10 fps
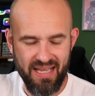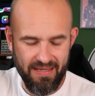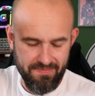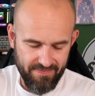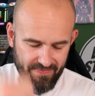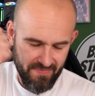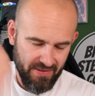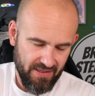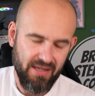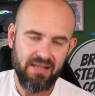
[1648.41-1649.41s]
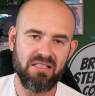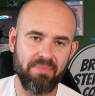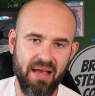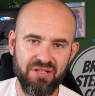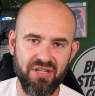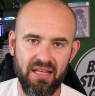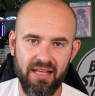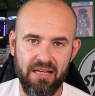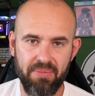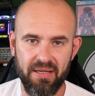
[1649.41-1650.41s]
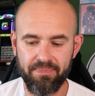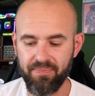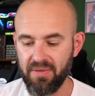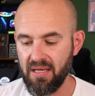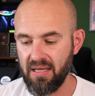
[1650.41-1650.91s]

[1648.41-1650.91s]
Then, smash that like button.